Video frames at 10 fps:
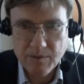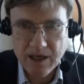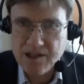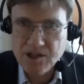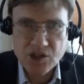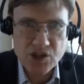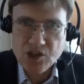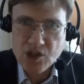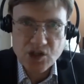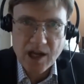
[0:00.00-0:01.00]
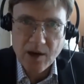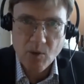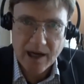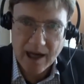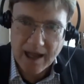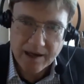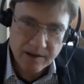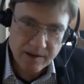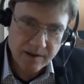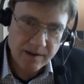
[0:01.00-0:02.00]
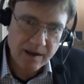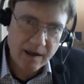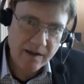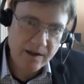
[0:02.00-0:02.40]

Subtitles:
because it's just a giant wetland. And